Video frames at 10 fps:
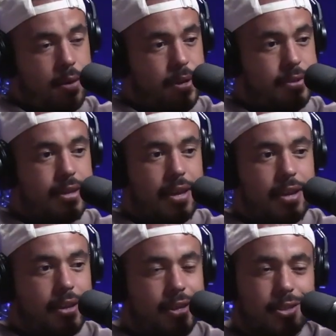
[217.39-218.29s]
But in saying
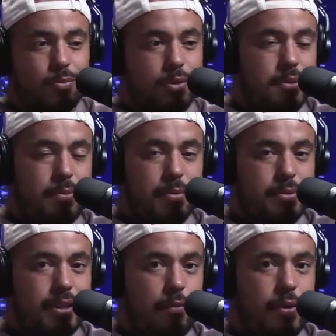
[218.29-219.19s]
that, like, I just want him to be
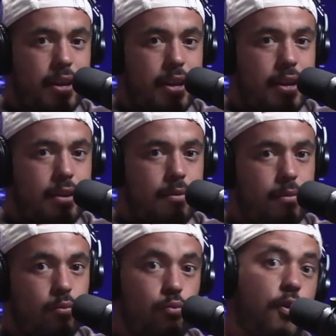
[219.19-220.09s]
himself
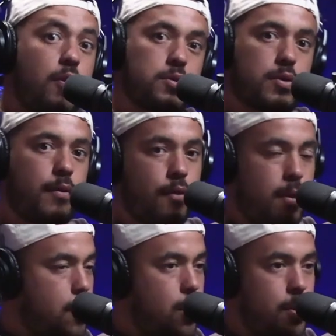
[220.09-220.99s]
and focus on
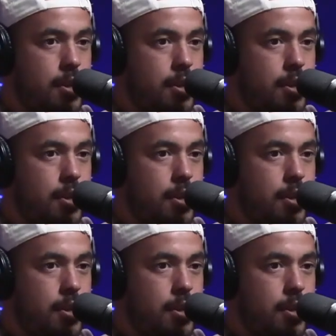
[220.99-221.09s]
football.